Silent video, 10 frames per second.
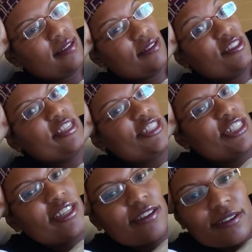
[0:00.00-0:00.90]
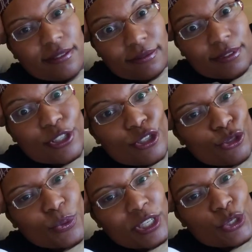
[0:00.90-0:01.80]
this year. So
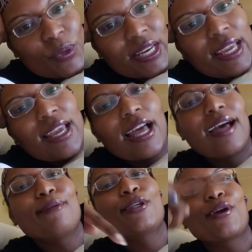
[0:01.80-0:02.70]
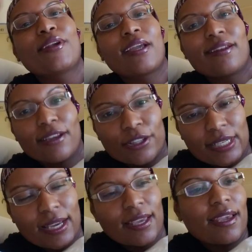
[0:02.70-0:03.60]
2020, I'm turning another
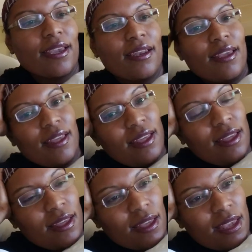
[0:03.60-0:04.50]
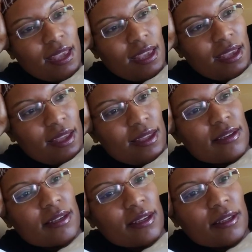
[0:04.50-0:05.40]
decade. And
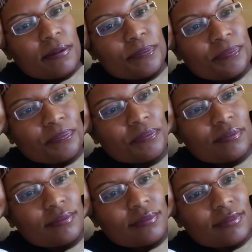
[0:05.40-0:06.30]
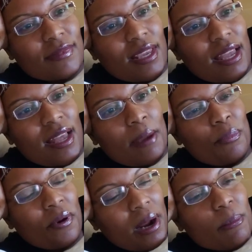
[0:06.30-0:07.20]
I
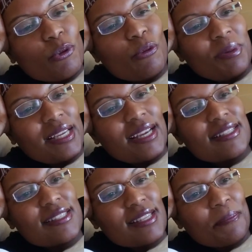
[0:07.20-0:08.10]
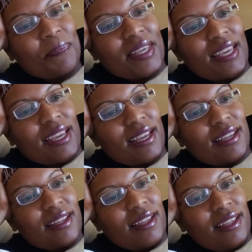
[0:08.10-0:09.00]
probably will plan something
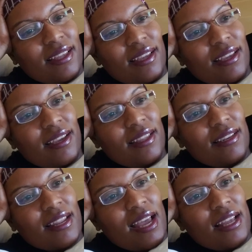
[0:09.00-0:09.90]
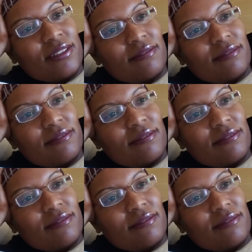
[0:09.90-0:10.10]
not